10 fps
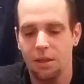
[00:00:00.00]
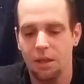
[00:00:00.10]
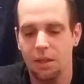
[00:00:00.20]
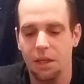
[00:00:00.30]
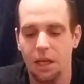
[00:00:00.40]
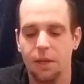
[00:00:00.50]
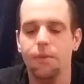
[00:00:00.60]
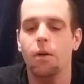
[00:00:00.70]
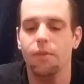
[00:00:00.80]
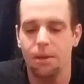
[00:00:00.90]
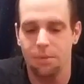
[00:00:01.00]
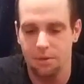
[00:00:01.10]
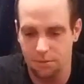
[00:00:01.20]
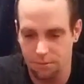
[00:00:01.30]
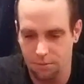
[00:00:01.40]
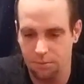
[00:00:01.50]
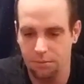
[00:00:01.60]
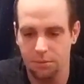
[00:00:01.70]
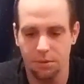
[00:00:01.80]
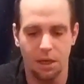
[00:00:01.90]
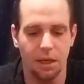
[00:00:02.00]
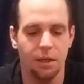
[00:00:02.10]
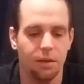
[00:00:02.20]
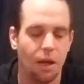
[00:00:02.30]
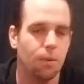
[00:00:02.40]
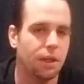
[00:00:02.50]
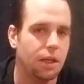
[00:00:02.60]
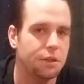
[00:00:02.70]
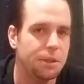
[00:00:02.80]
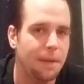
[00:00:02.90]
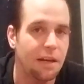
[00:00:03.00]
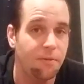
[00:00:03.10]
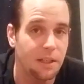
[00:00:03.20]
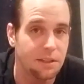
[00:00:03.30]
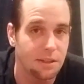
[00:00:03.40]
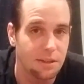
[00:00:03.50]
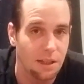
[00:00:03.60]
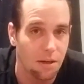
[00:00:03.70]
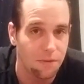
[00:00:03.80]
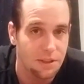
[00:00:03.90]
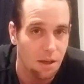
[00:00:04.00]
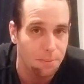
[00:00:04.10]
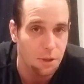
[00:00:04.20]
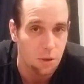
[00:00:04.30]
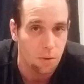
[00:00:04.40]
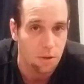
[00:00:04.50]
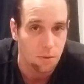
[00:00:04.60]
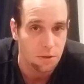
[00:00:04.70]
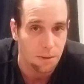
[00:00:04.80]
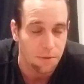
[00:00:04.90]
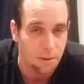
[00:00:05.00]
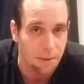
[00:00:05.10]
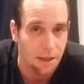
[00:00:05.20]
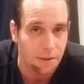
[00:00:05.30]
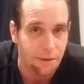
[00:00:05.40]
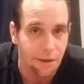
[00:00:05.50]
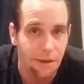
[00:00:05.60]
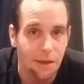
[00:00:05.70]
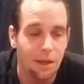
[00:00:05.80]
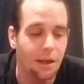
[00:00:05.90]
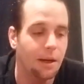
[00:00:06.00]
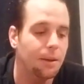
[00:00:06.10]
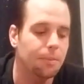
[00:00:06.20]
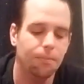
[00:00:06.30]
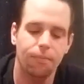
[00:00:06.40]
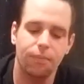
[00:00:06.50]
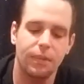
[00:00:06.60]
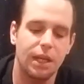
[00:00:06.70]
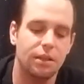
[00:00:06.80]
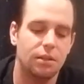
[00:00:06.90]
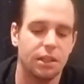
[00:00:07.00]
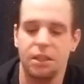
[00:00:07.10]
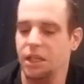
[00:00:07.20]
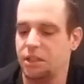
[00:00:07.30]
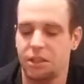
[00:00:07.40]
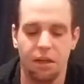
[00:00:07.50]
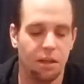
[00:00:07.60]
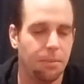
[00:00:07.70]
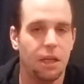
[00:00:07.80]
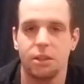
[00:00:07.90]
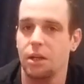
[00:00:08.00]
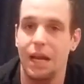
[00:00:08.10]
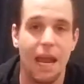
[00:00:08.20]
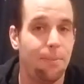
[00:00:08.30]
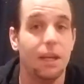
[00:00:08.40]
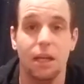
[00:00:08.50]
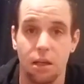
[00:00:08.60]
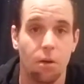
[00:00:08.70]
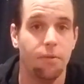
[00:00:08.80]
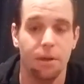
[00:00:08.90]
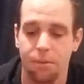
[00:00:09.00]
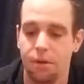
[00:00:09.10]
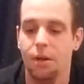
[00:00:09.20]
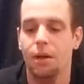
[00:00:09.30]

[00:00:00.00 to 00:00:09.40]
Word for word: In the end of November, okay. Now, when the energy manifests itself, it's up to you to do something about it. Um, that doesn't necessarily mean it's going to happen in November.